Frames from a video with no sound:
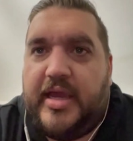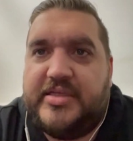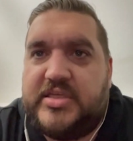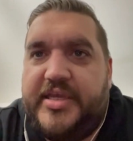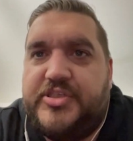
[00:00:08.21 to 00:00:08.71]

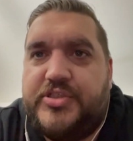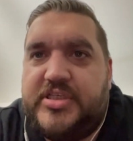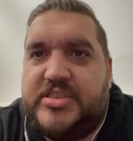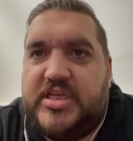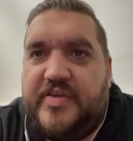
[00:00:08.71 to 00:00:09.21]
It's Lee
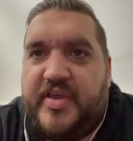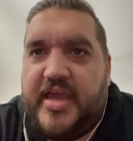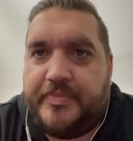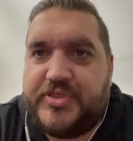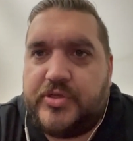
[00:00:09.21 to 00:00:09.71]
Judges
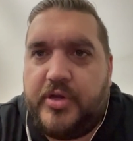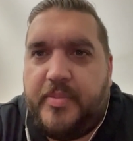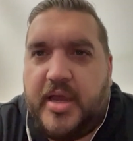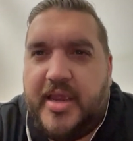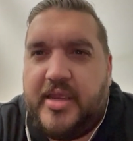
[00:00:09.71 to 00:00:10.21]
TV. I'm Scunny
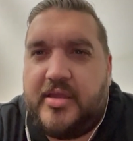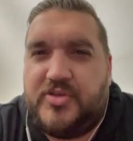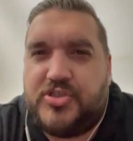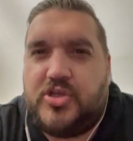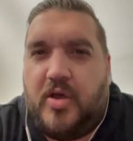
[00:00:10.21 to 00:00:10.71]
Mike.
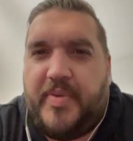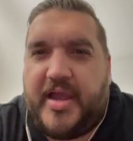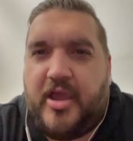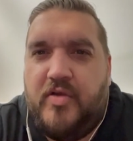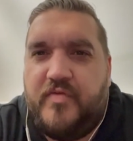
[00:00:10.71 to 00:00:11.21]
Just got
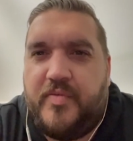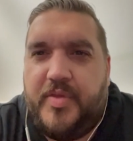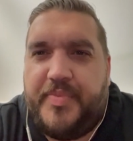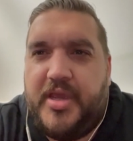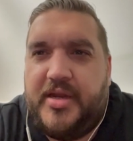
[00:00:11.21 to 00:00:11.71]
back home from
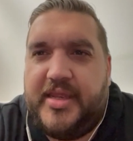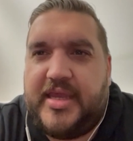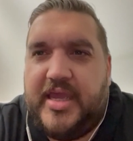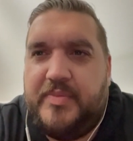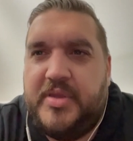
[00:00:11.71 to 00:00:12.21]
the Burnley
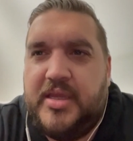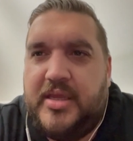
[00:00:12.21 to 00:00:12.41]
game.